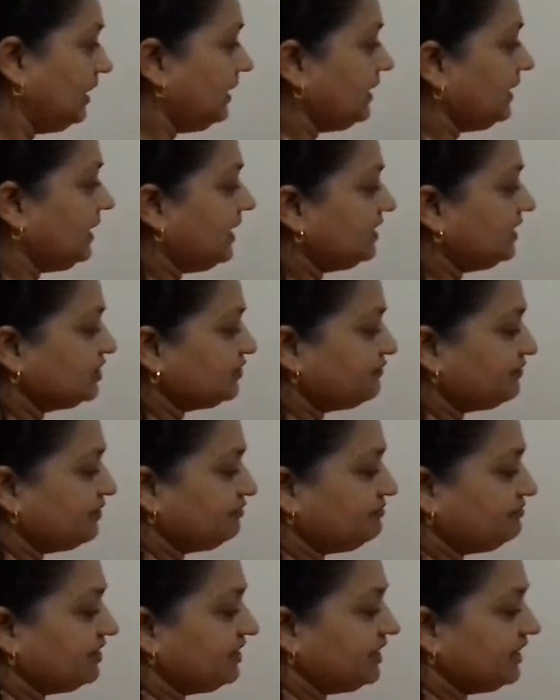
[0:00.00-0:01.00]
Here is
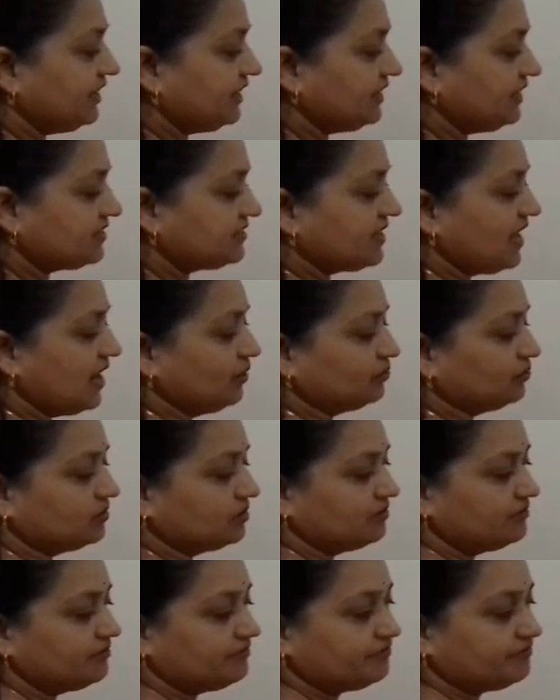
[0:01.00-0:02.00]
50 degrees south,